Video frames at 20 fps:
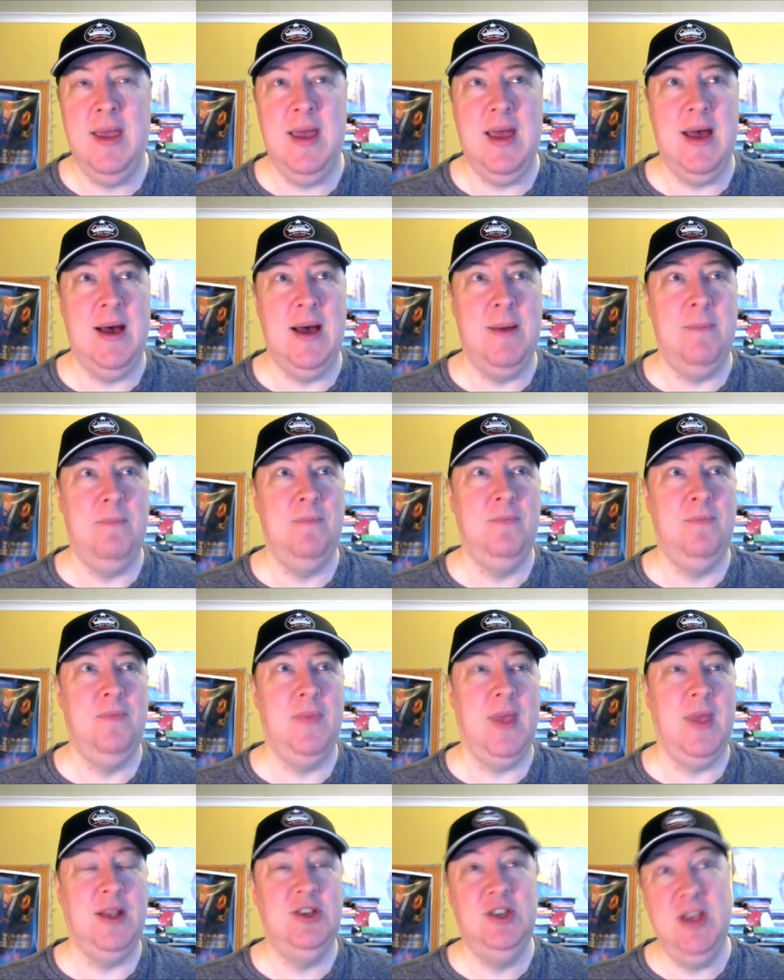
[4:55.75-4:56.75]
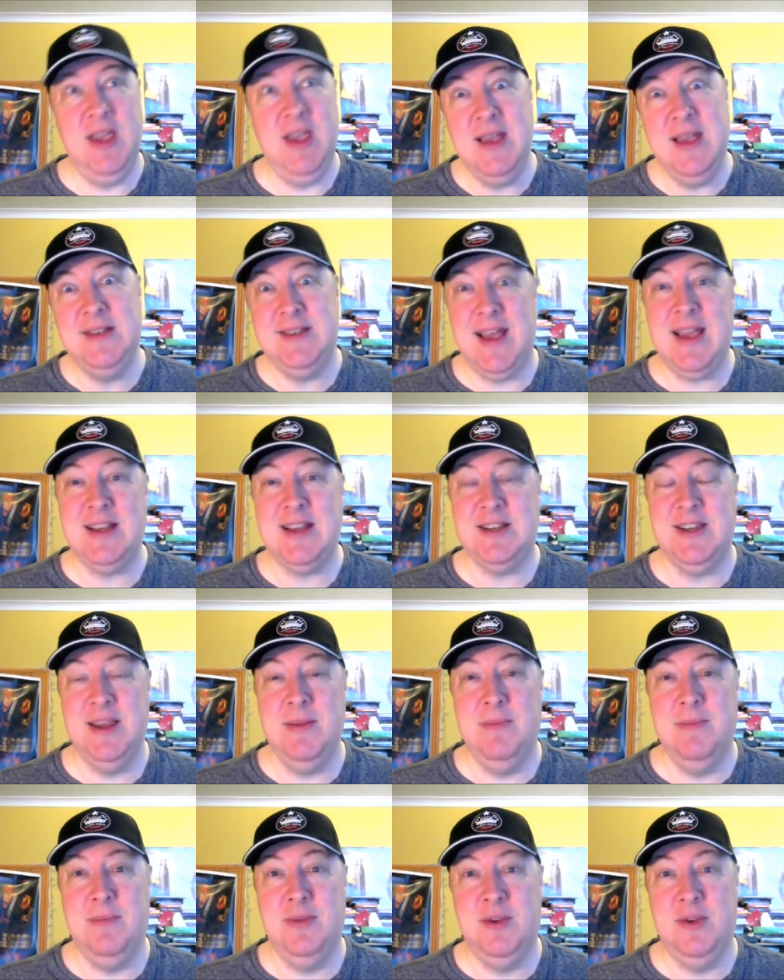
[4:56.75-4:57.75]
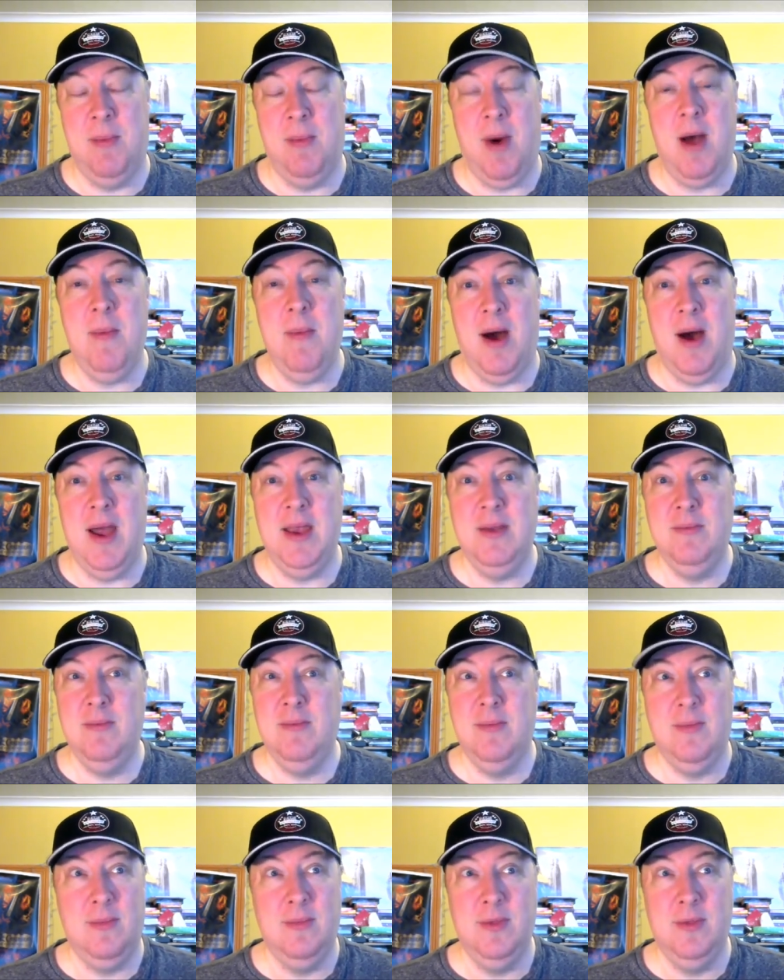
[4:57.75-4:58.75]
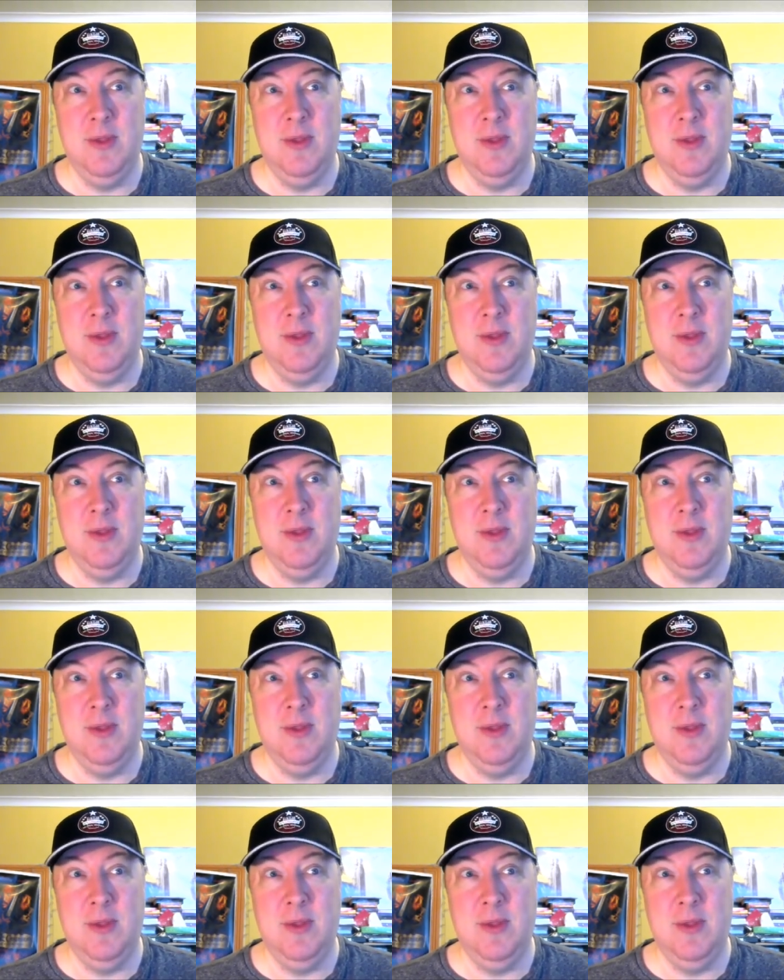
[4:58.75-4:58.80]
And she is actually, to my mind,